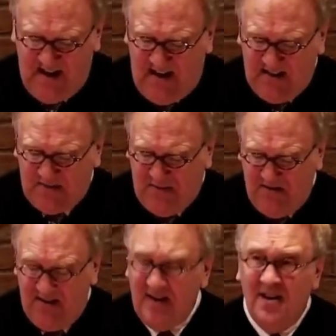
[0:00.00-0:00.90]
The
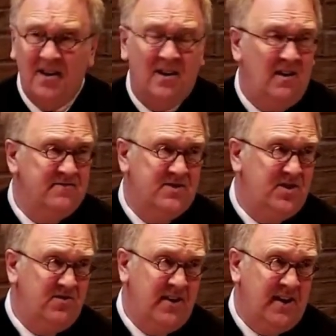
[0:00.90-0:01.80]
Spirit loves to
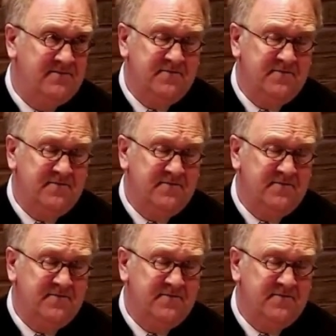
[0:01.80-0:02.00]
do that.